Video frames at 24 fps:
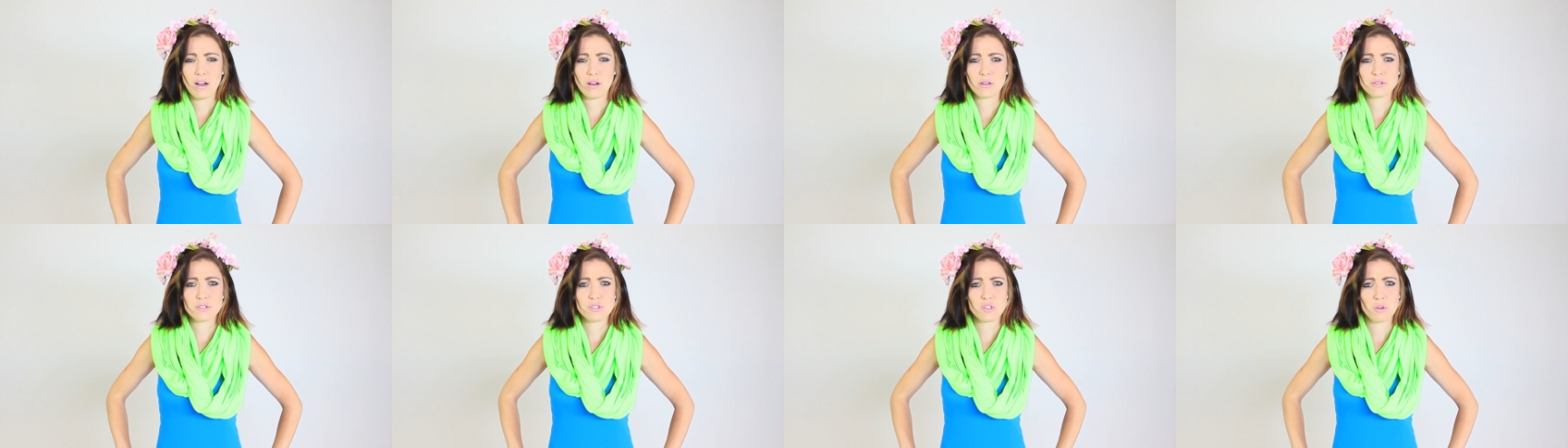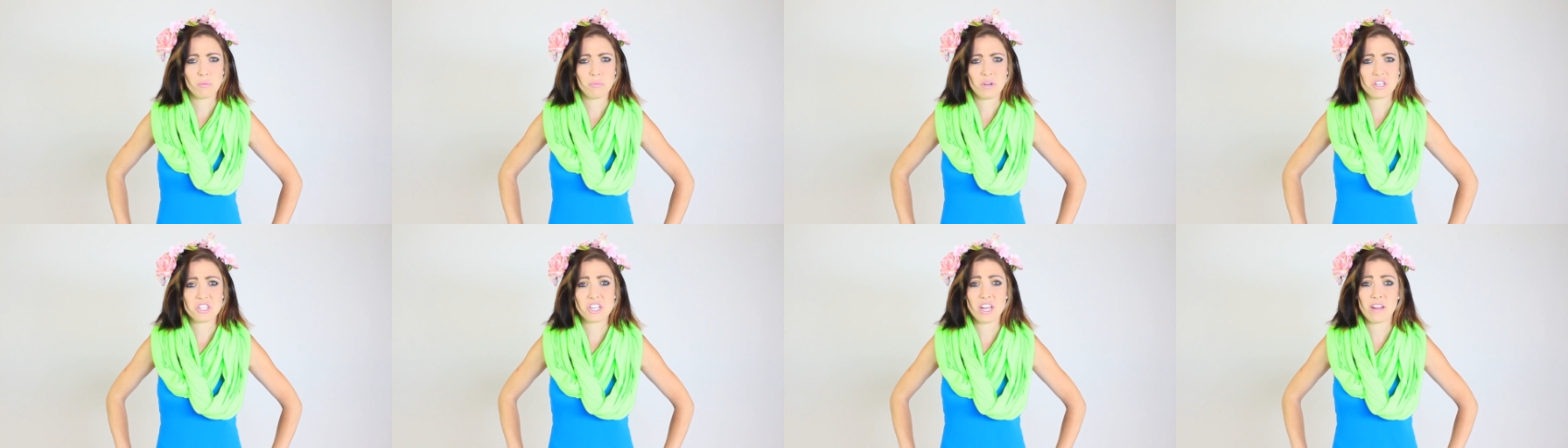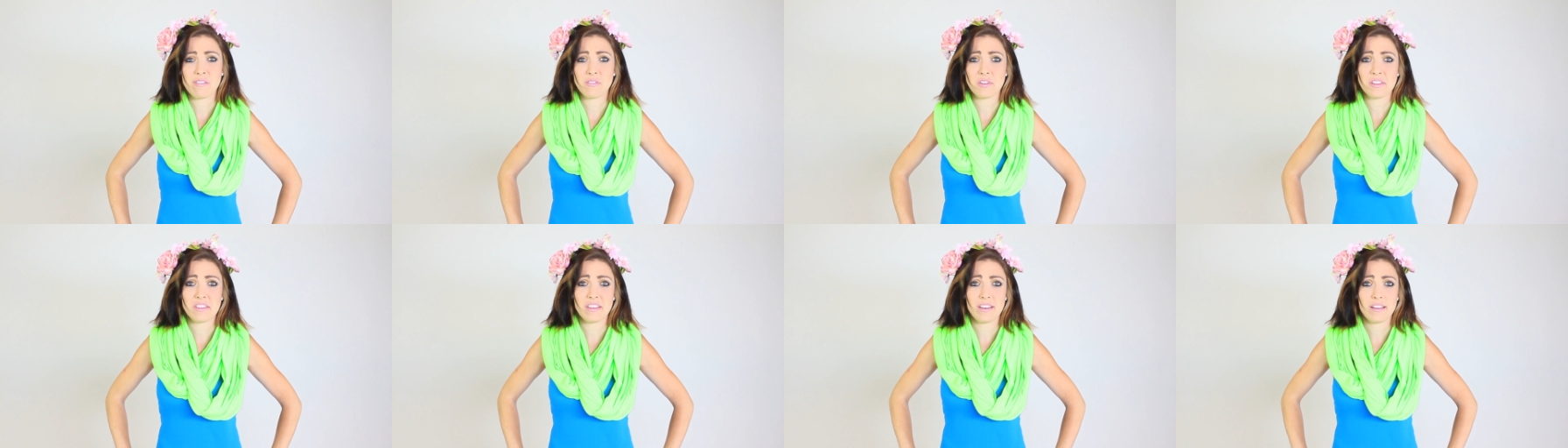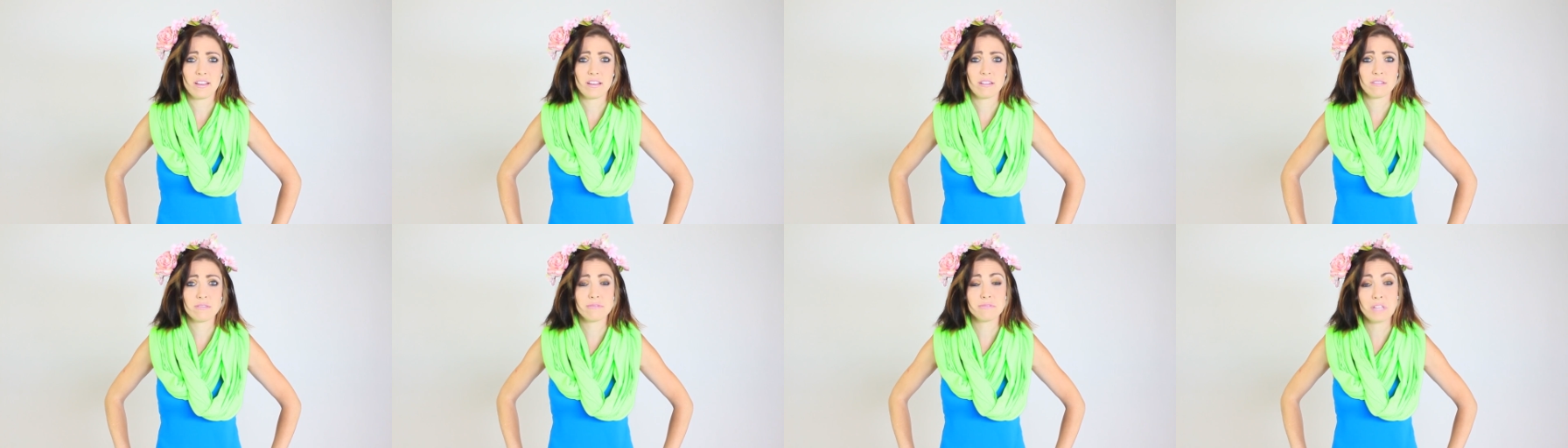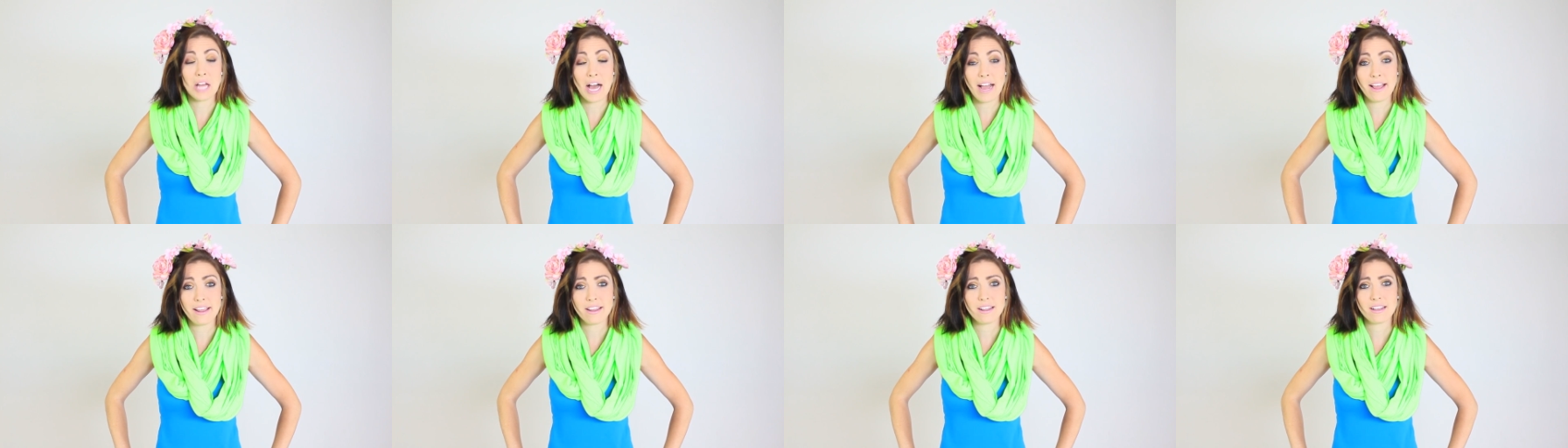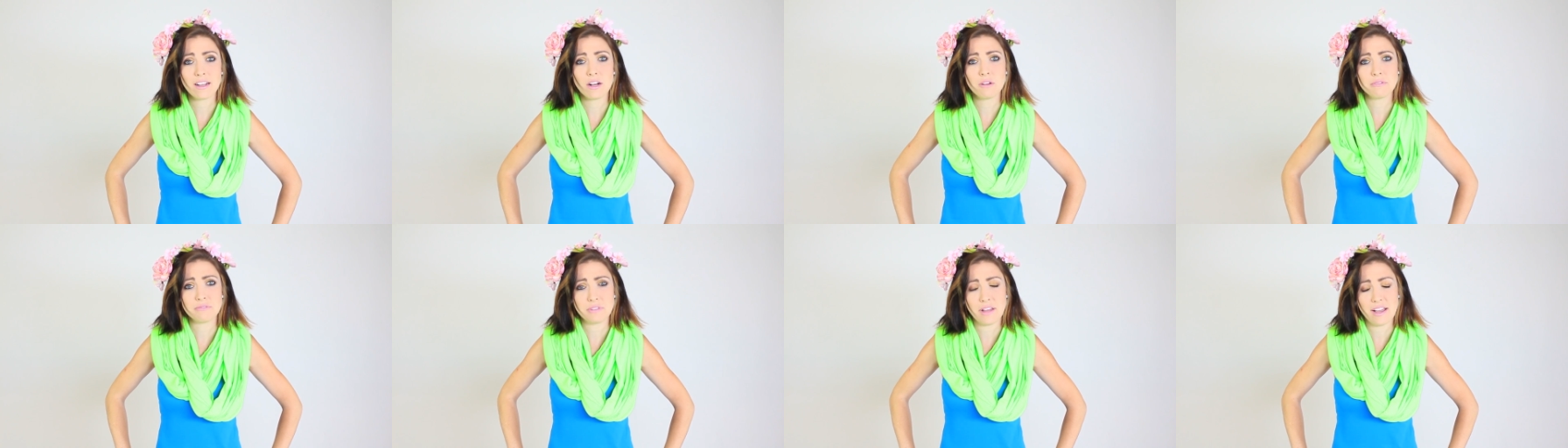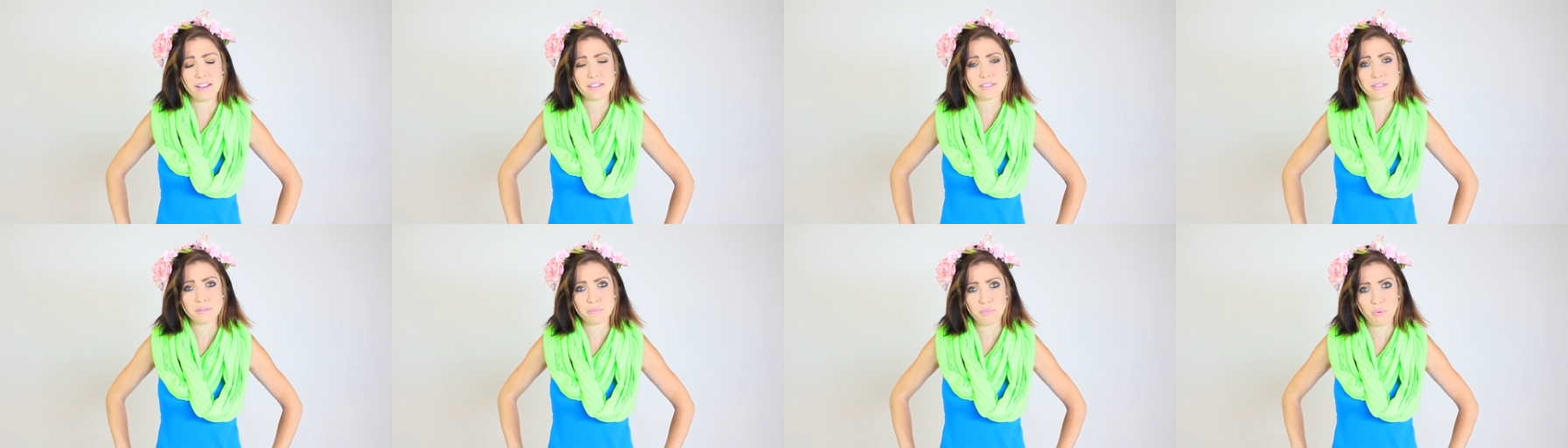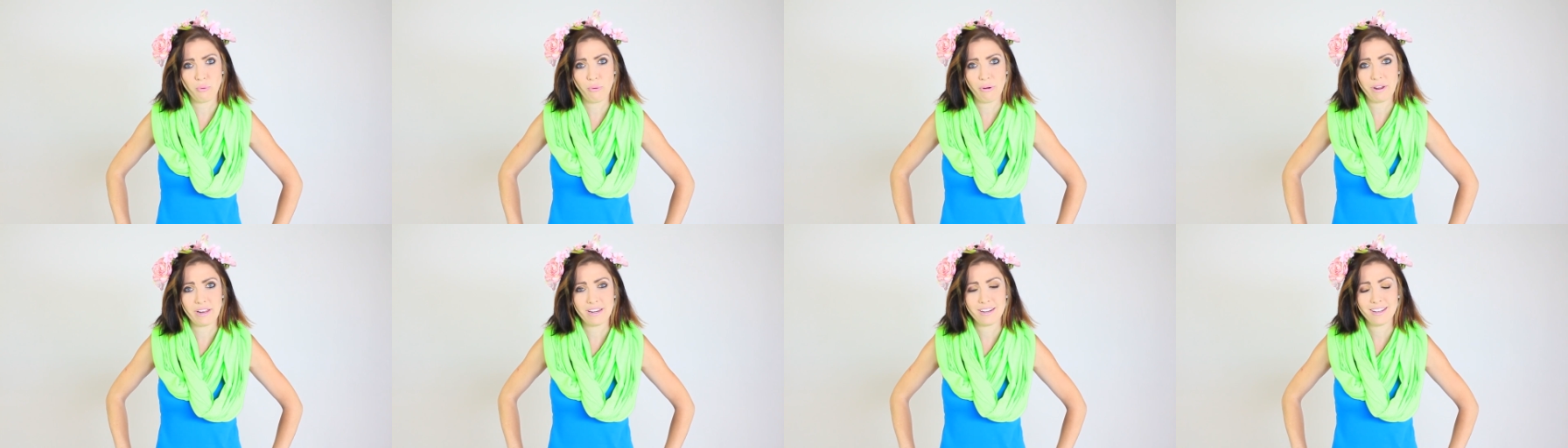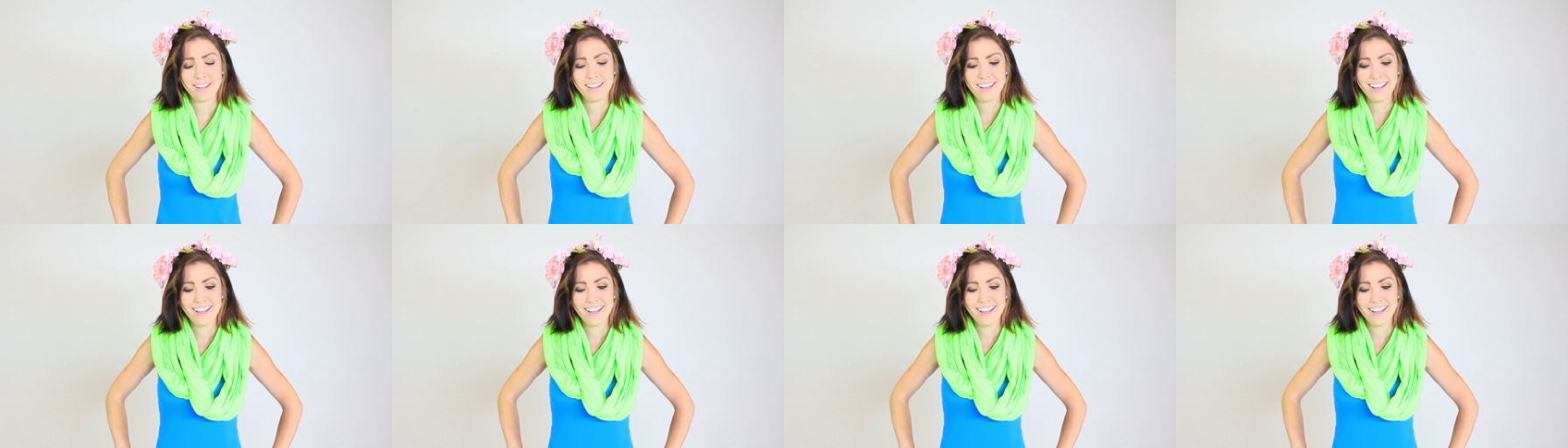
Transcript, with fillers: oh, so much, everything. Flying, I'll fly at some point.